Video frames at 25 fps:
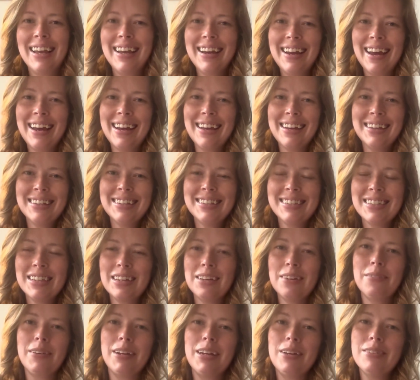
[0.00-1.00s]
guys,
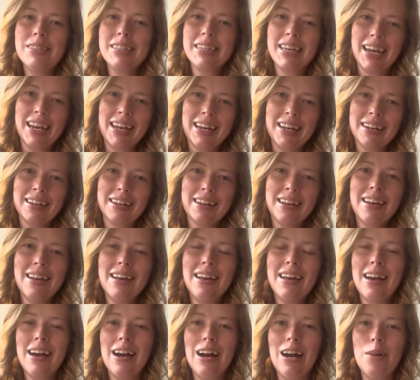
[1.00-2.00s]
my name is Kate.
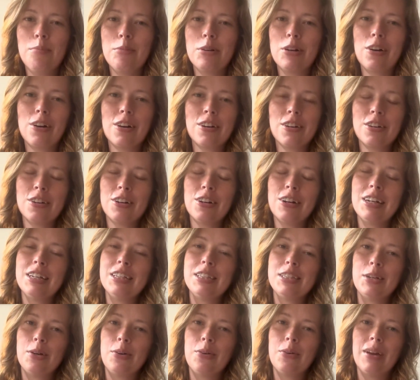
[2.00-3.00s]
I'm a gardener
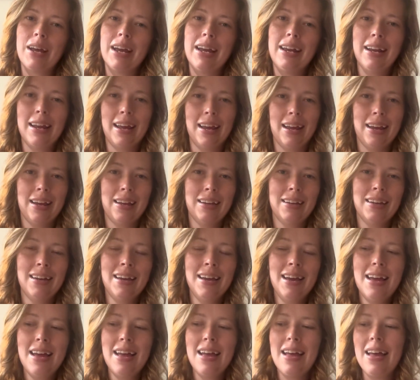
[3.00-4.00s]
in Zone
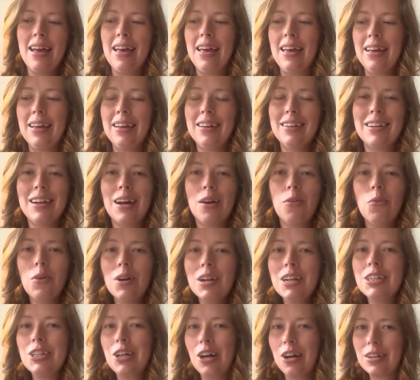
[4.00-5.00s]
8A, and I
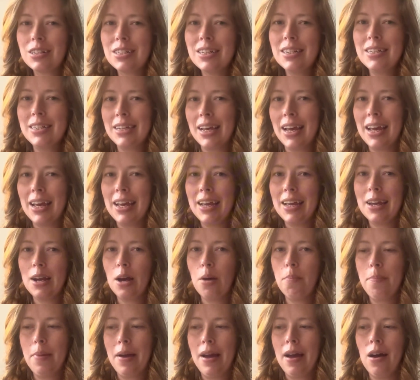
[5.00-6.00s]
want to talk today
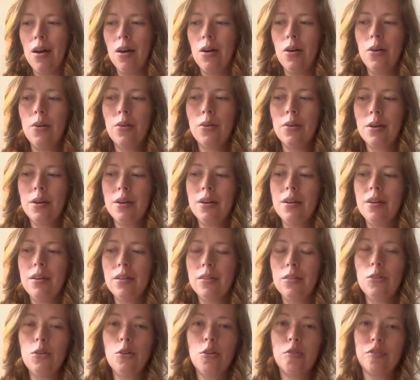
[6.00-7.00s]
about
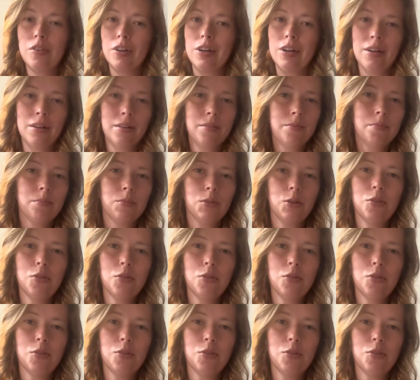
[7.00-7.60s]
Loofah.